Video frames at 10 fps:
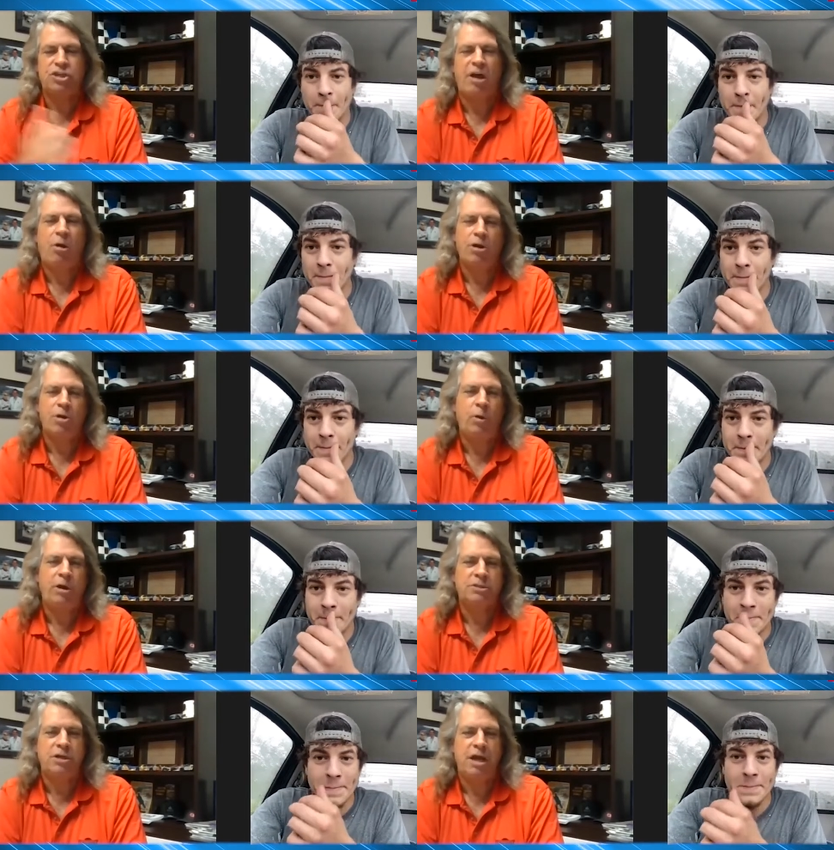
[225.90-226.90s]
Speaker 1: You had all your
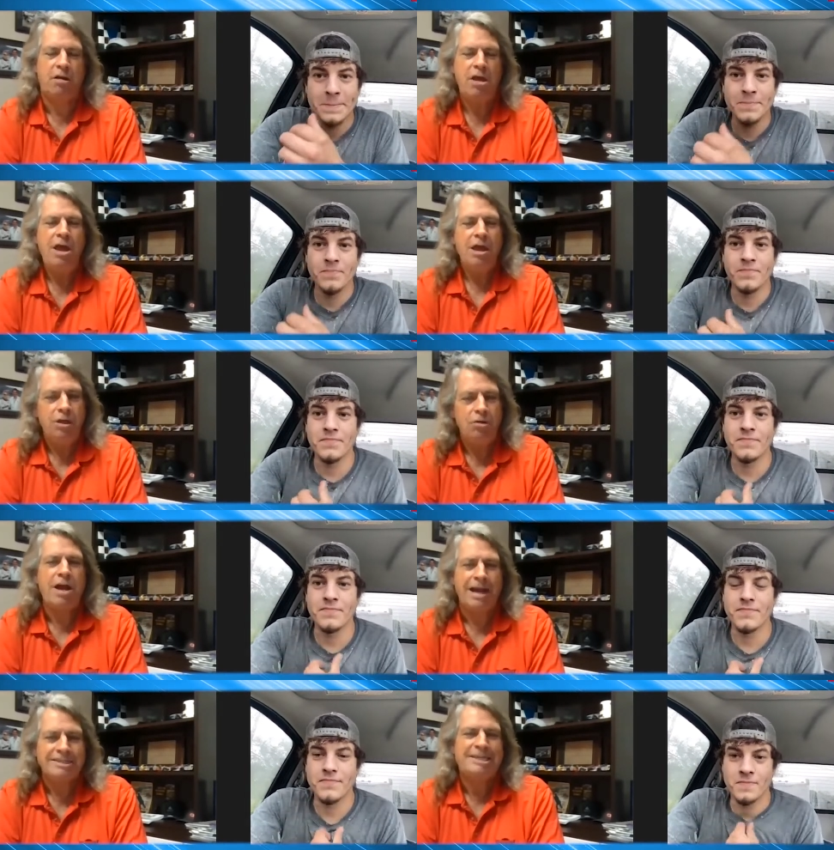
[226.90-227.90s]
wins in there. You
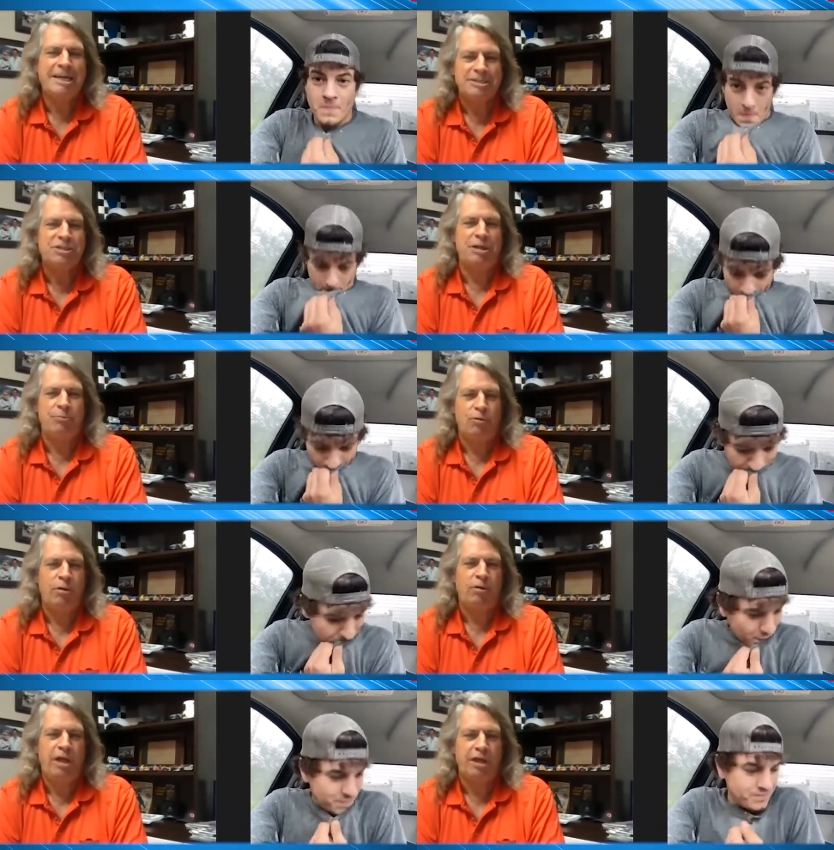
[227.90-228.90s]
guys did seem to
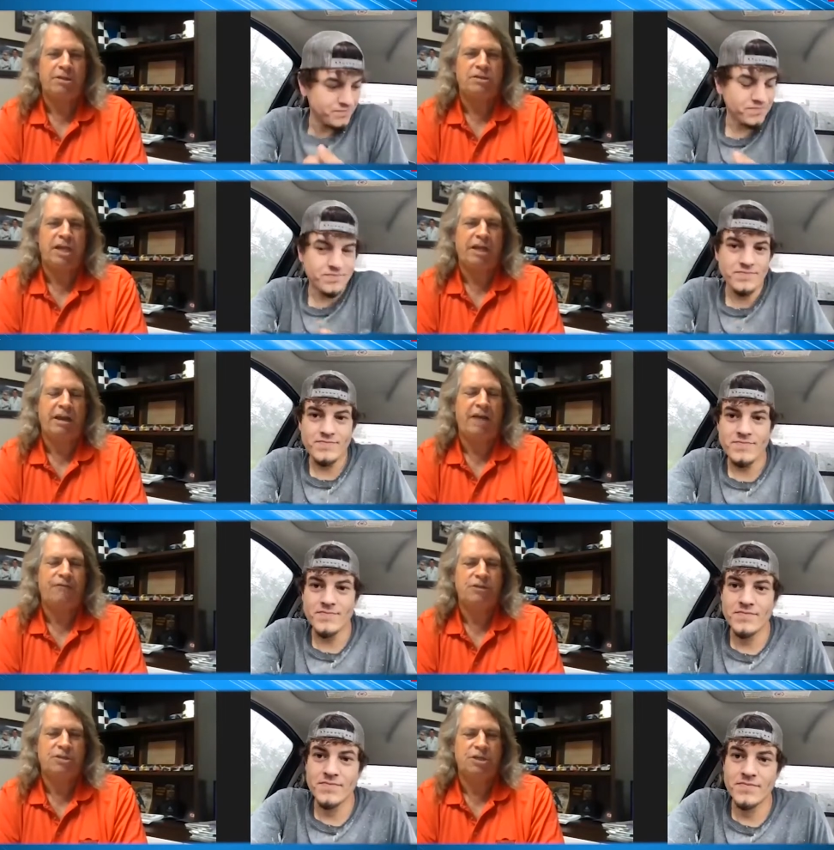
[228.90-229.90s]
really hit the second
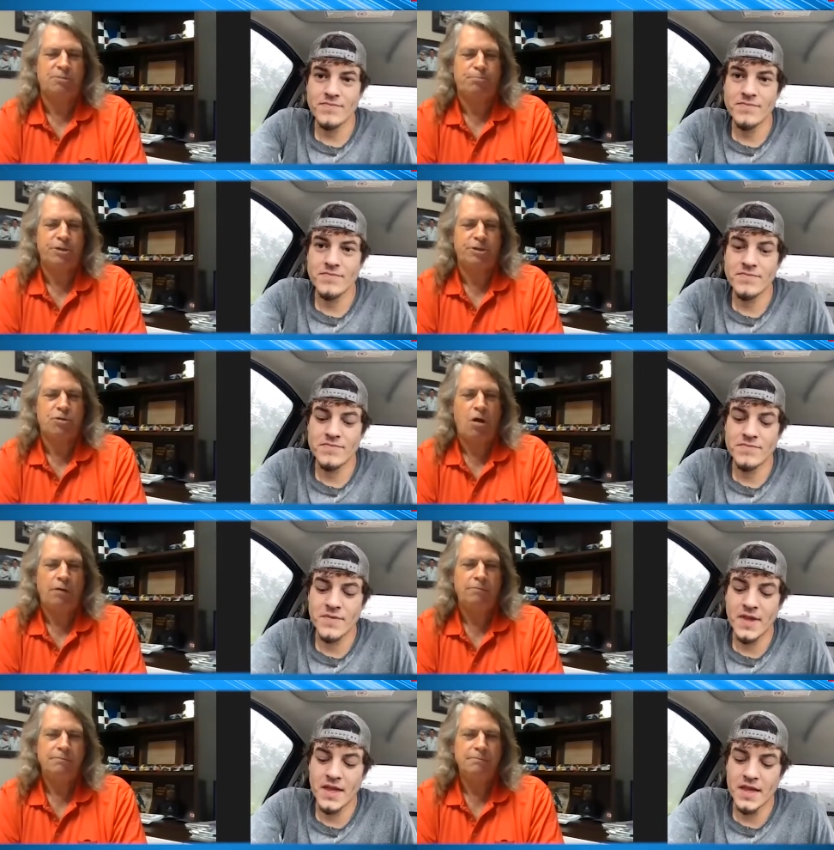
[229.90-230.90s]
half of the season pretty
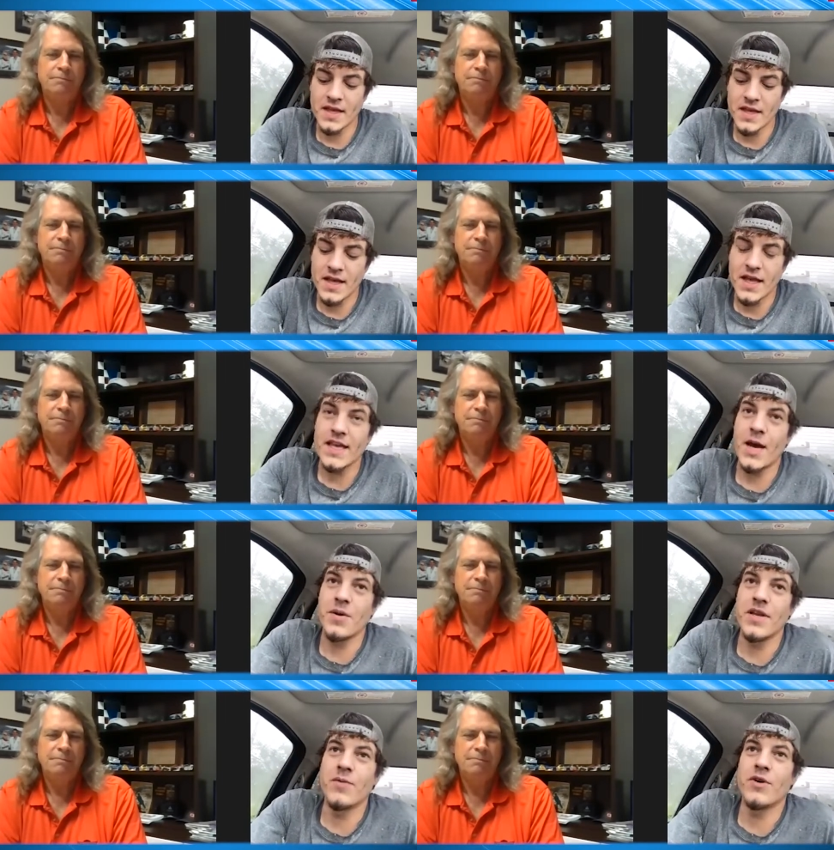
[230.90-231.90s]
strong.
Speaker 2: Yeah,
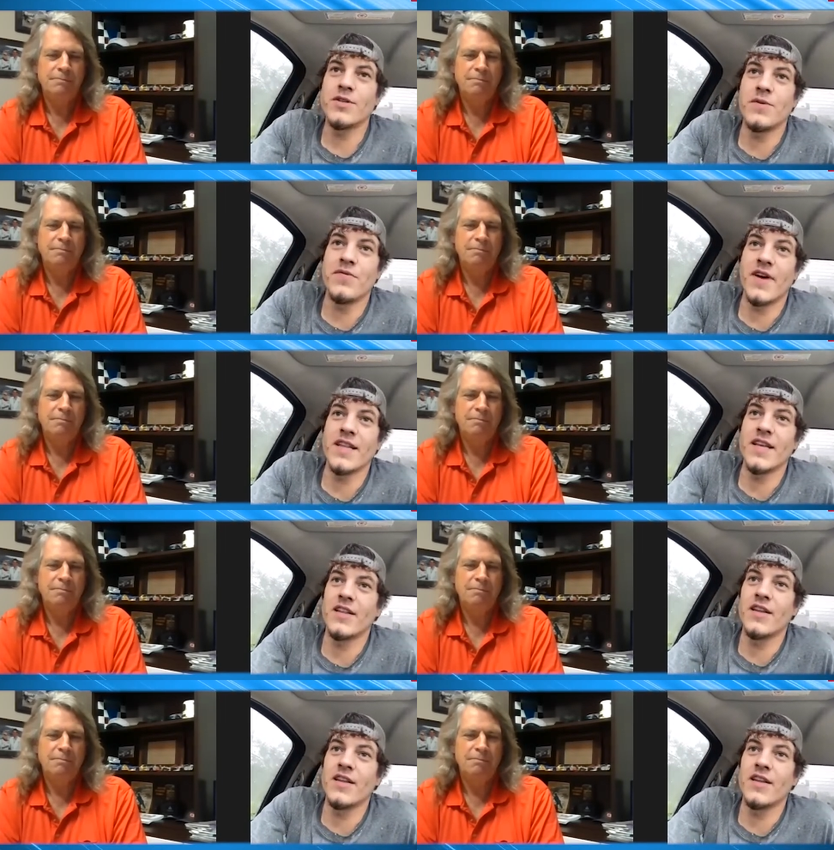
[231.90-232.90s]
we did. Once we finally
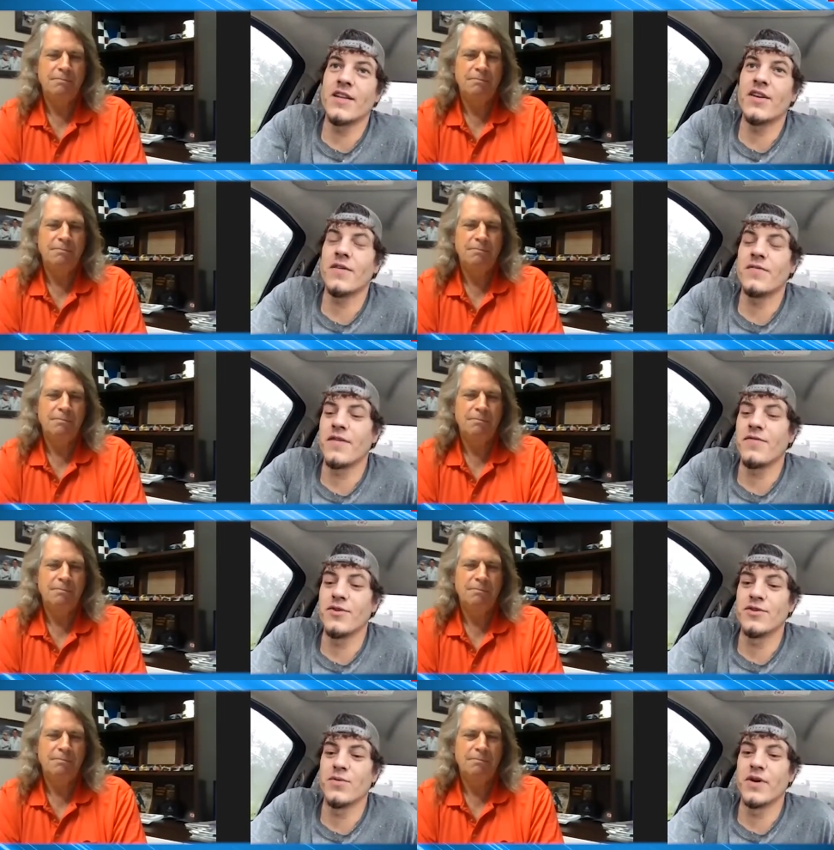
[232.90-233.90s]
clicked off that first
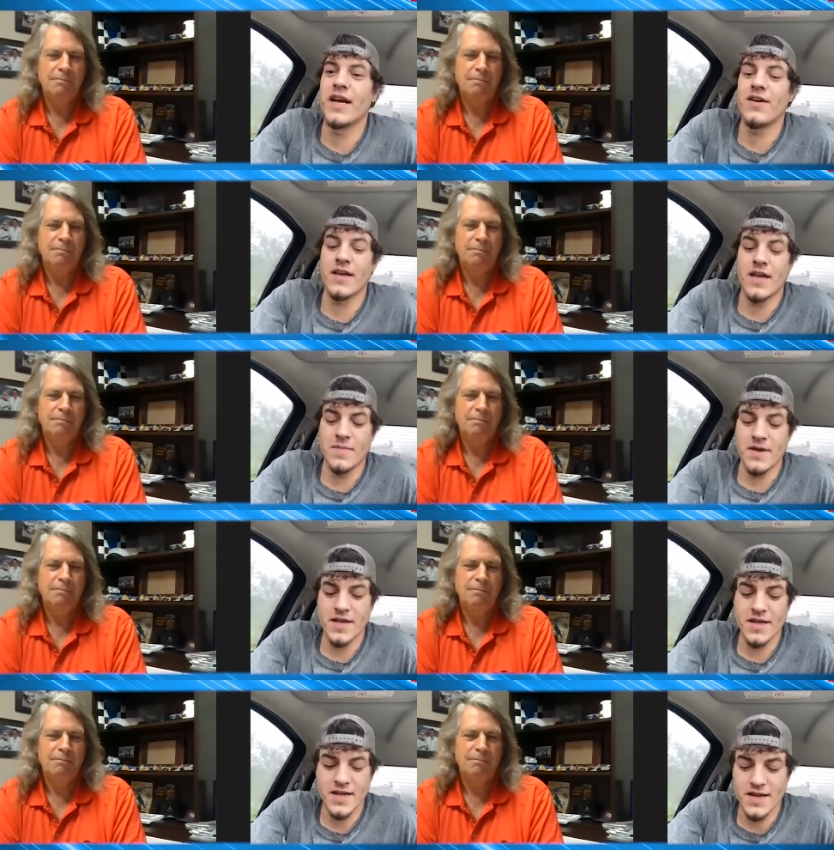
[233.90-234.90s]
win Outagamie,
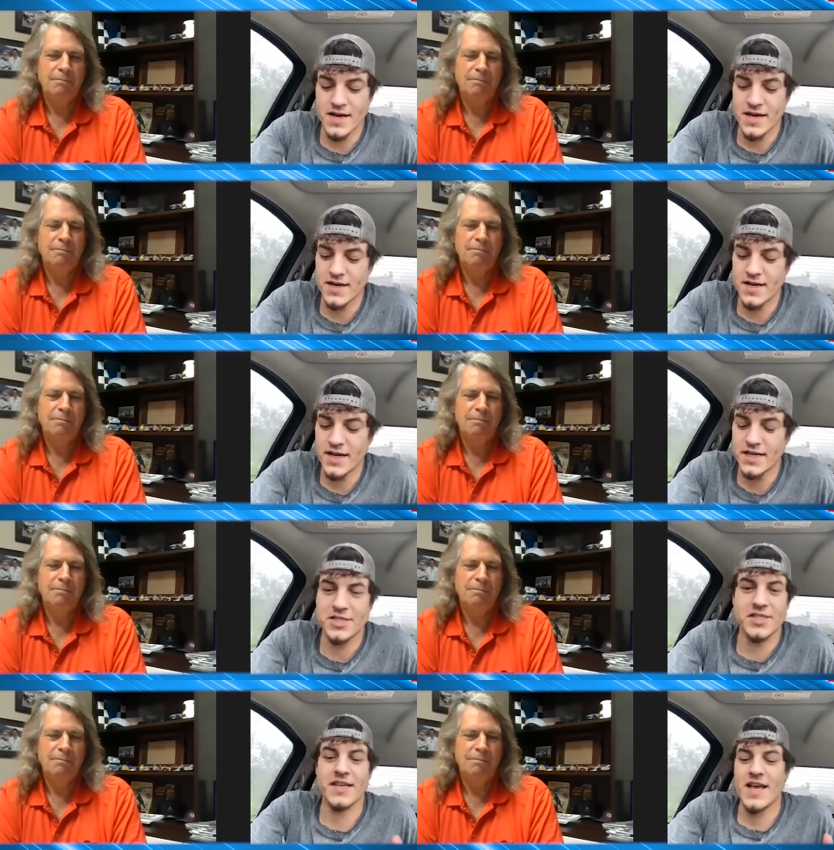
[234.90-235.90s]
uh, I
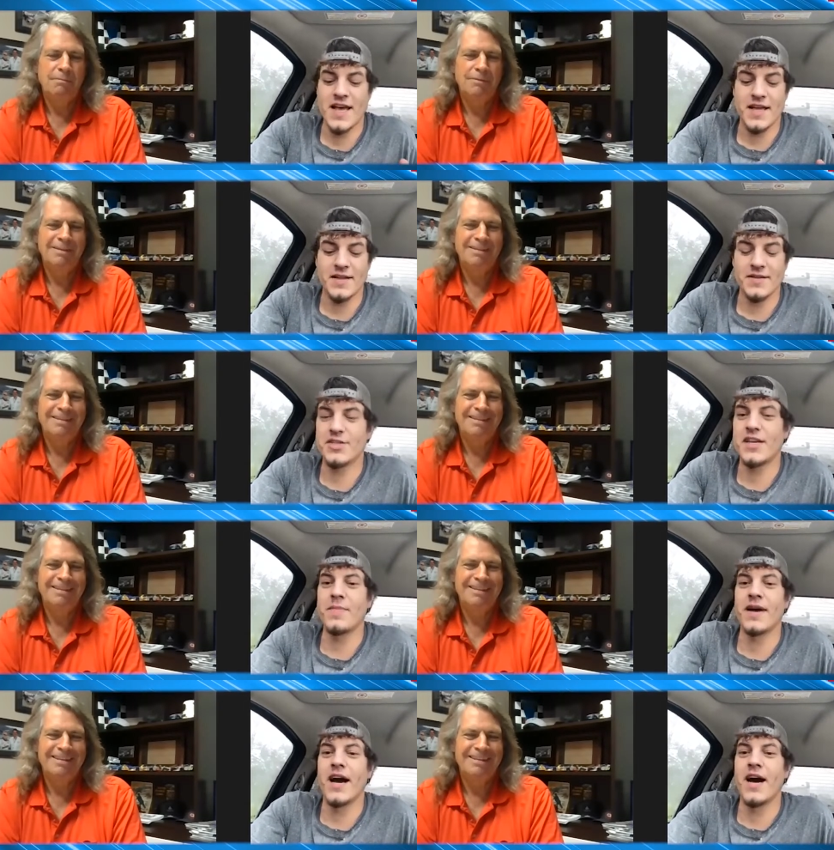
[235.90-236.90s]
just just got
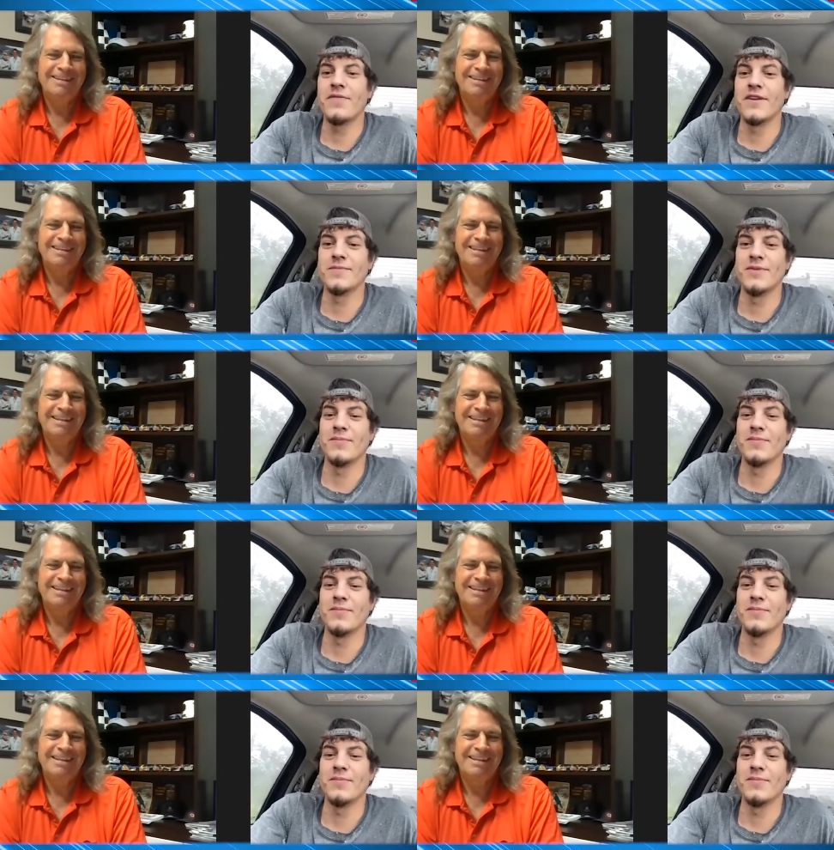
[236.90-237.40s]
my confidence built